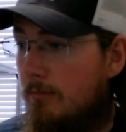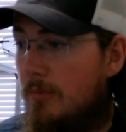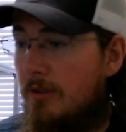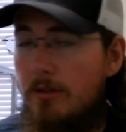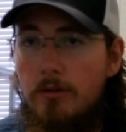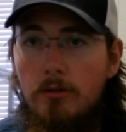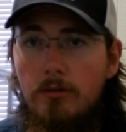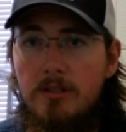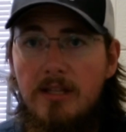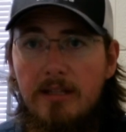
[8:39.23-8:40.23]
But another
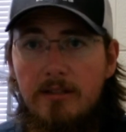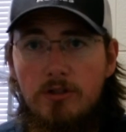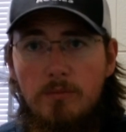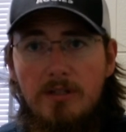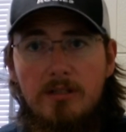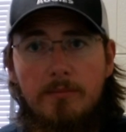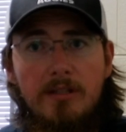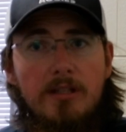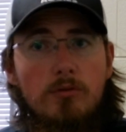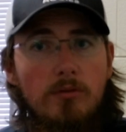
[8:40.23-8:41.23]
goal is that this should be
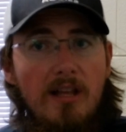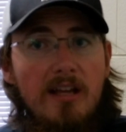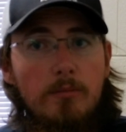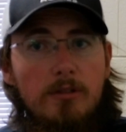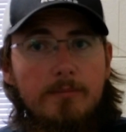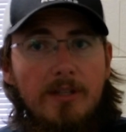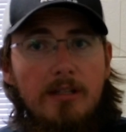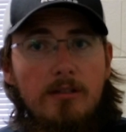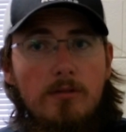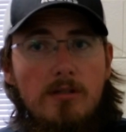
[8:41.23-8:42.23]
something that's reliable
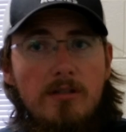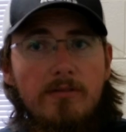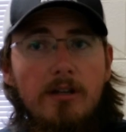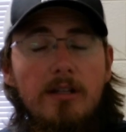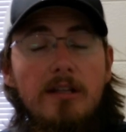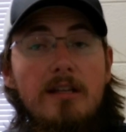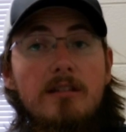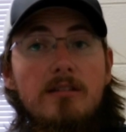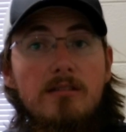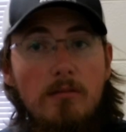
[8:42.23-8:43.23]
and uses a fairly
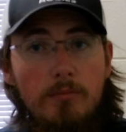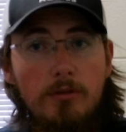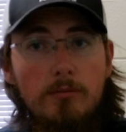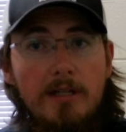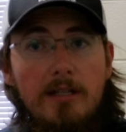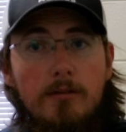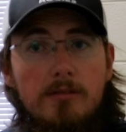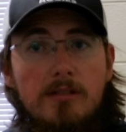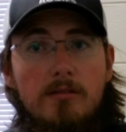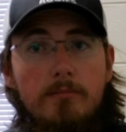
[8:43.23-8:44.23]
simple radio
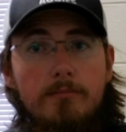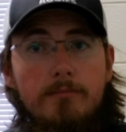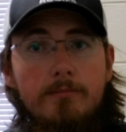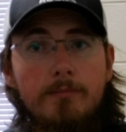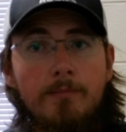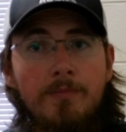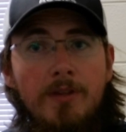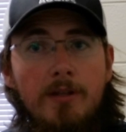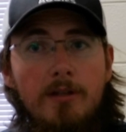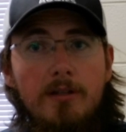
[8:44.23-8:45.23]
system.
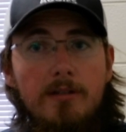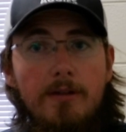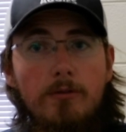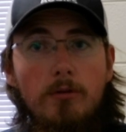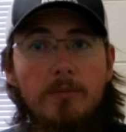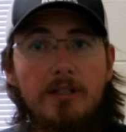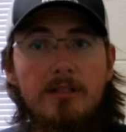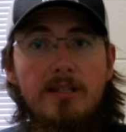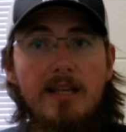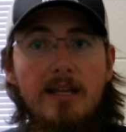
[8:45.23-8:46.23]
Now normally
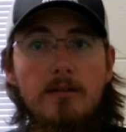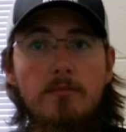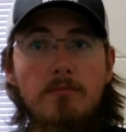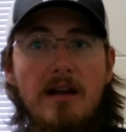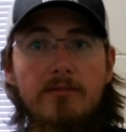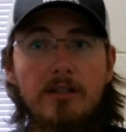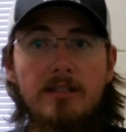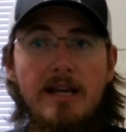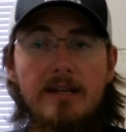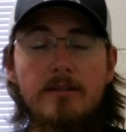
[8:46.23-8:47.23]
to get Mavlink
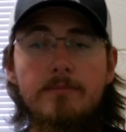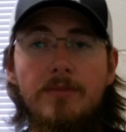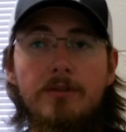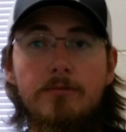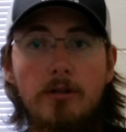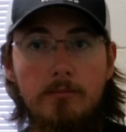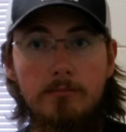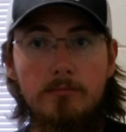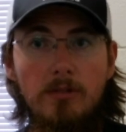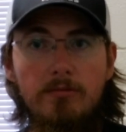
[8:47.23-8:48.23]
data from
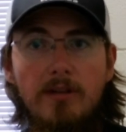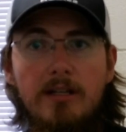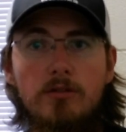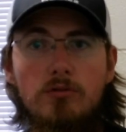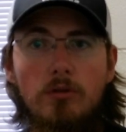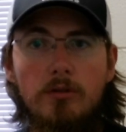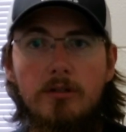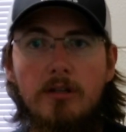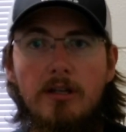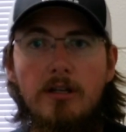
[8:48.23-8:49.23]
a flight controller,
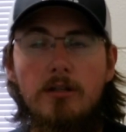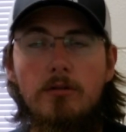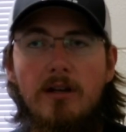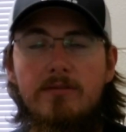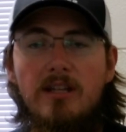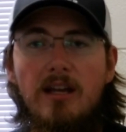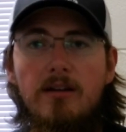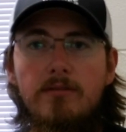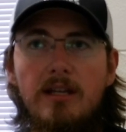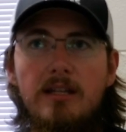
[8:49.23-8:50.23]
you have to
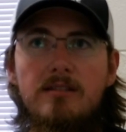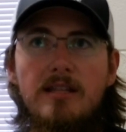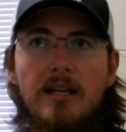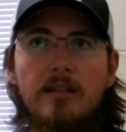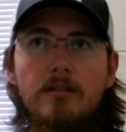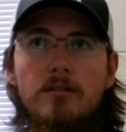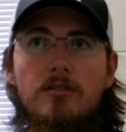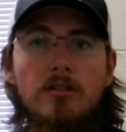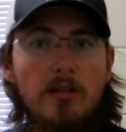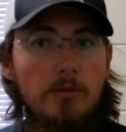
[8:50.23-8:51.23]
have a second
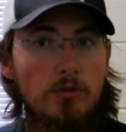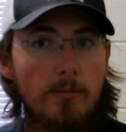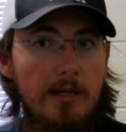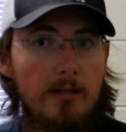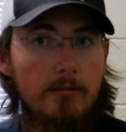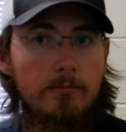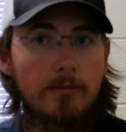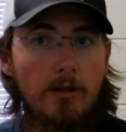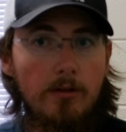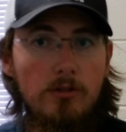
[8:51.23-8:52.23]
telemetry radio
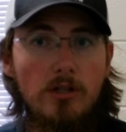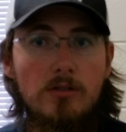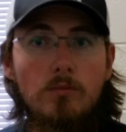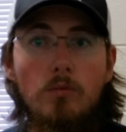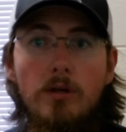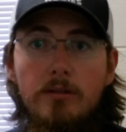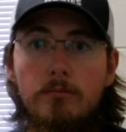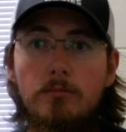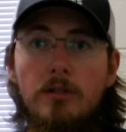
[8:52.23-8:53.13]
rather than just one